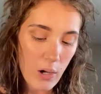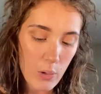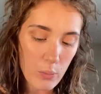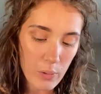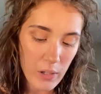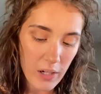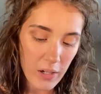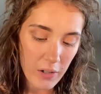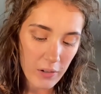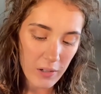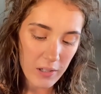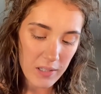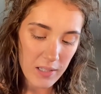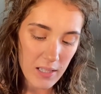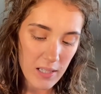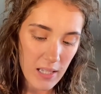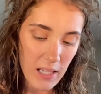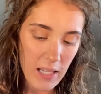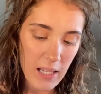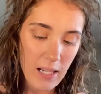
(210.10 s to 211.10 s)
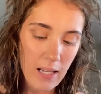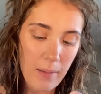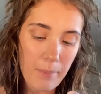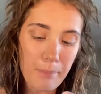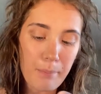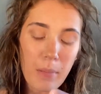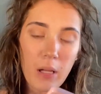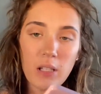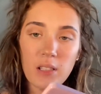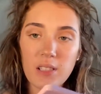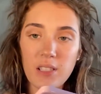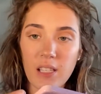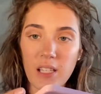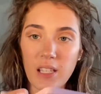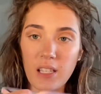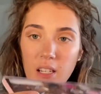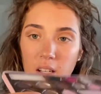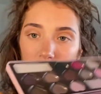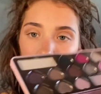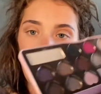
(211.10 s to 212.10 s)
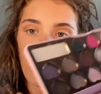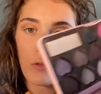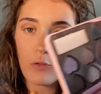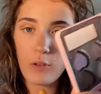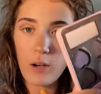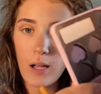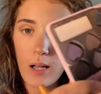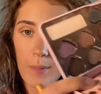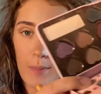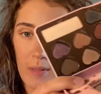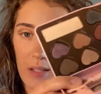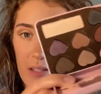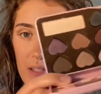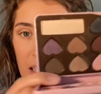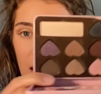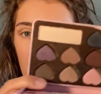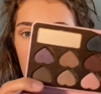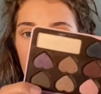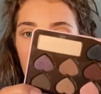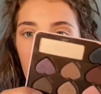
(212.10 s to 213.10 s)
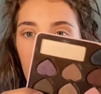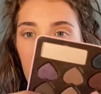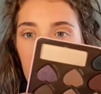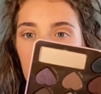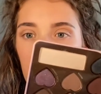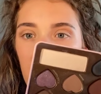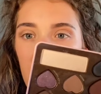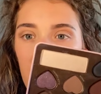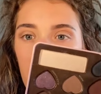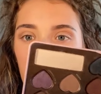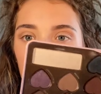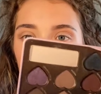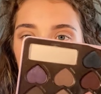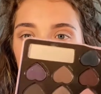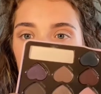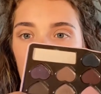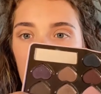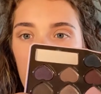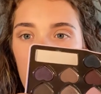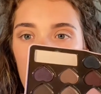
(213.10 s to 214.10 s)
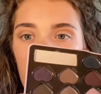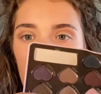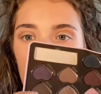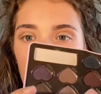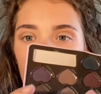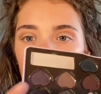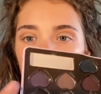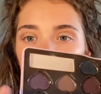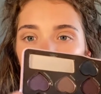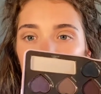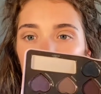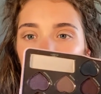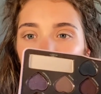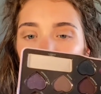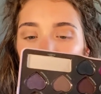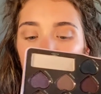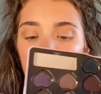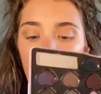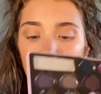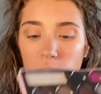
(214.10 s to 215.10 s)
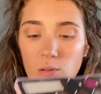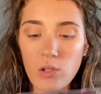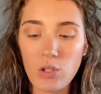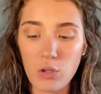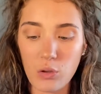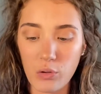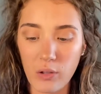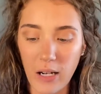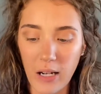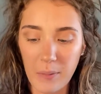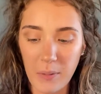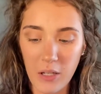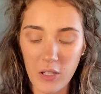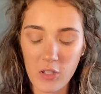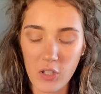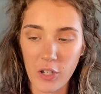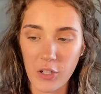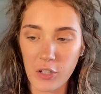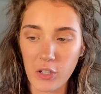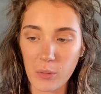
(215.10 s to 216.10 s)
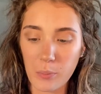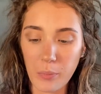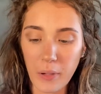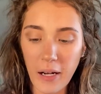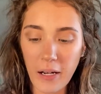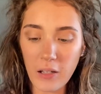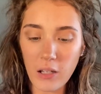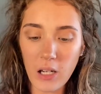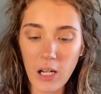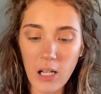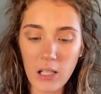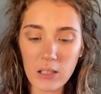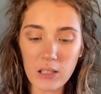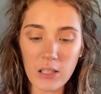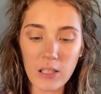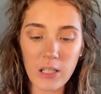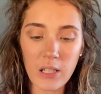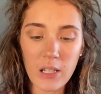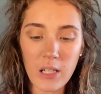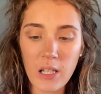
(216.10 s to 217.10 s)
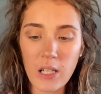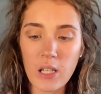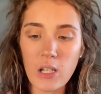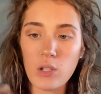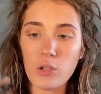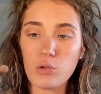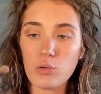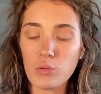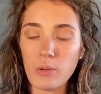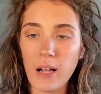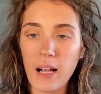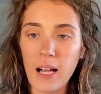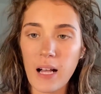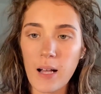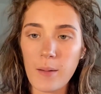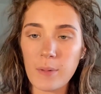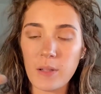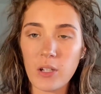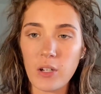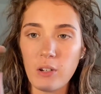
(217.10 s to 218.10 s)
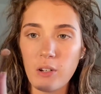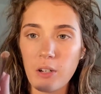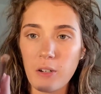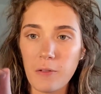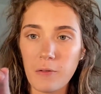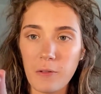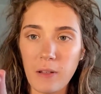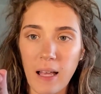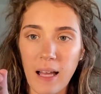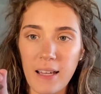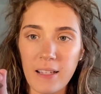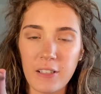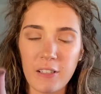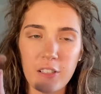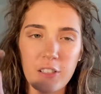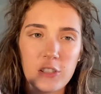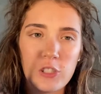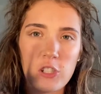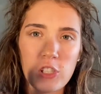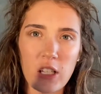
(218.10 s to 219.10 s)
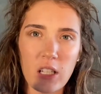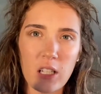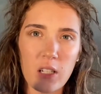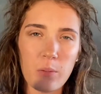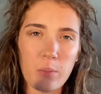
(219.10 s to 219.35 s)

we are going to take Malted from the same palette, which is quite of a darker brown. So grab your darker brown color, grab your flatter shader